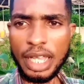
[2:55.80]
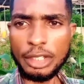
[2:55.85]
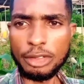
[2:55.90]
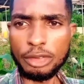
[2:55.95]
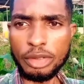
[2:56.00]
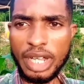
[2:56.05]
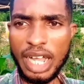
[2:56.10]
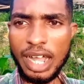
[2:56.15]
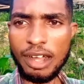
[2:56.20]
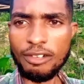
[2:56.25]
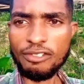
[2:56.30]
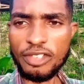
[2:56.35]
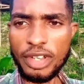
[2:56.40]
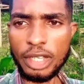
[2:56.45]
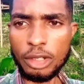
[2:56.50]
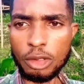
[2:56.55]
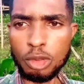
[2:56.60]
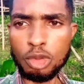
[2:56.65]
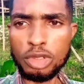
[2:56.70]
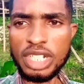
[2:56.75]
and you have
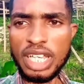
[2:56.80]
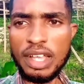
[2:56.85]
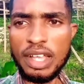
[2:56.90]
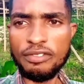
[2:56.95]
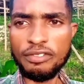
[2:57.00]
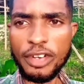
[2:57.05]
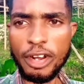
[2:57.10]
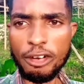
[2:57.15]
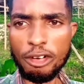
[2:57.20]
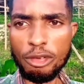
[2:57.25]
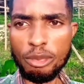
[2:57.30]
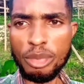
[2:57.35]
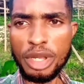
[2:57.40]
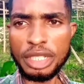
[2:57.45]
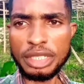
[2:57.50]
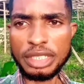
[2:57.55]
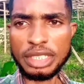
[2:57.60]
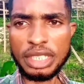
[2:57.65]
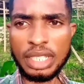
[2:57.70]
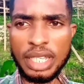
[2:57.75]
a good
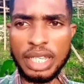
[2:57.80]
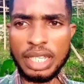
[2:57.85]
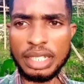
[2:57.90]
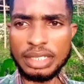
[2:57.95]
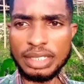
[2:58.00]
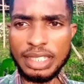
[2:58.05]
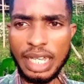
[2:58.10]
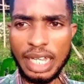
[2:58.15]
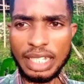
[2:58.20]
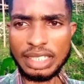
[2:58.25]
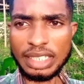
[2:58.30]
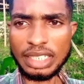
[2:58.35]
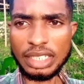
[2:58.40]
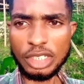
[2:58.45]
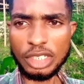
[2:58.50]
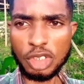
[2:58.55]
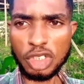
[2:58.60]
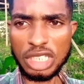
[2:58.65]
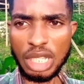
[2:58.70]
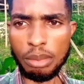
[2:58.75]
environment that
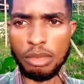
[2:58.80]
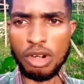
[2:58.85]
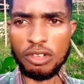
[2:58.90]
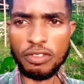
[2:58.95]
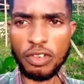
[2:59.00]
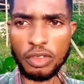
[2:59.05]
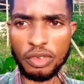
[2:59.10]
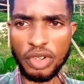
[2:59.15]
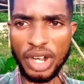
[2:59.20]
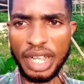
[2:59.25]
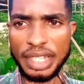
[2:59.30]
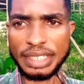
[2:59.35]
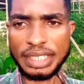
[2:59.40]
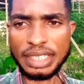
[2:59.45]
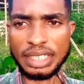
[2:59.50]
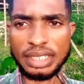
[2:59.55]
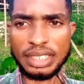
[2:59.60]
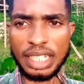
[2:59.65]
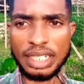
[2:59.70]
is suitable for rice,